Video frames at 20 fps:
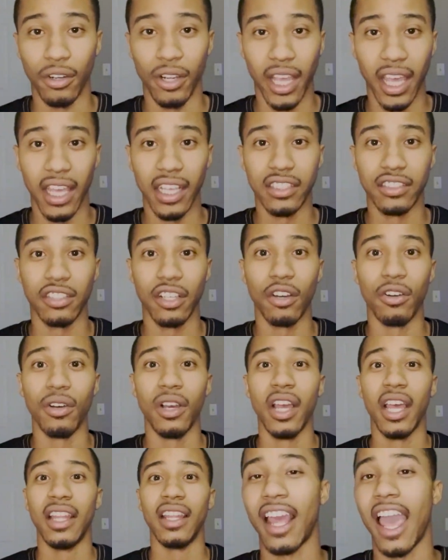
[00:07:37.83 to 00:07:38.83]
Okay,
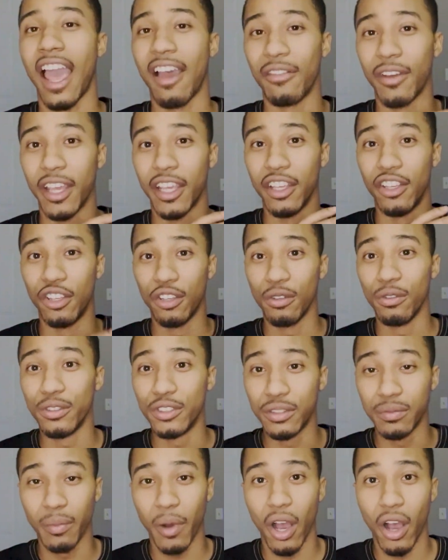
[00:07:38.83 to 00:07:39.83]
so we have a
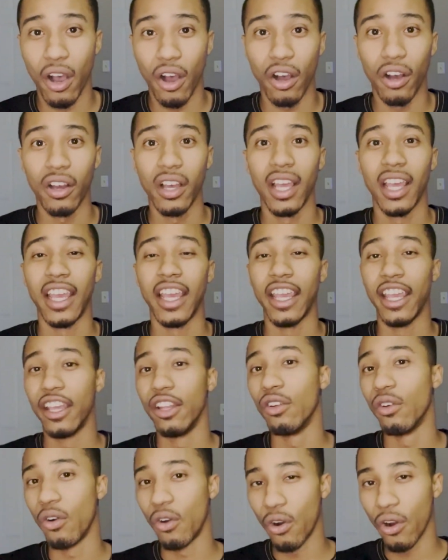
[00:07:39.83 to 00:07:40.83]
huge mall
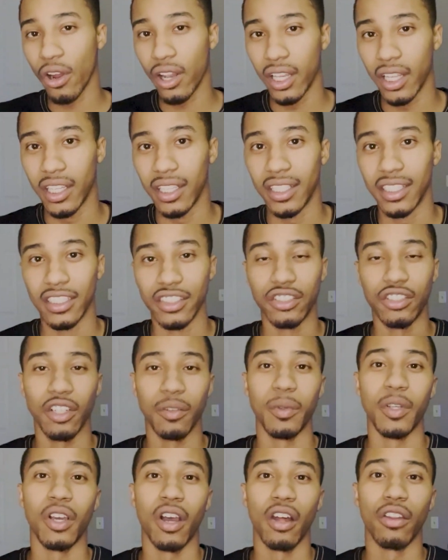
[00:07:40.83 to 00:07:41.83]
in Orland. It's going
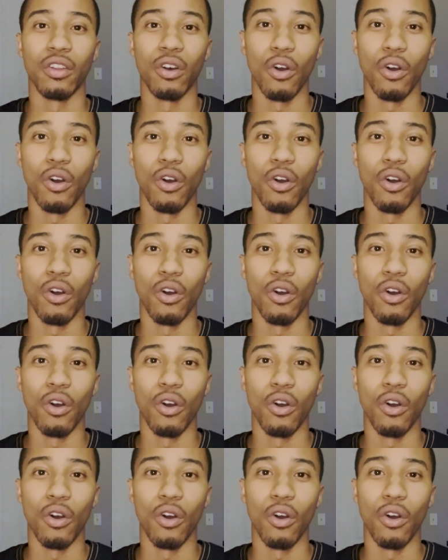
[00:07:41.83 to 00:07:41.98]
to be called the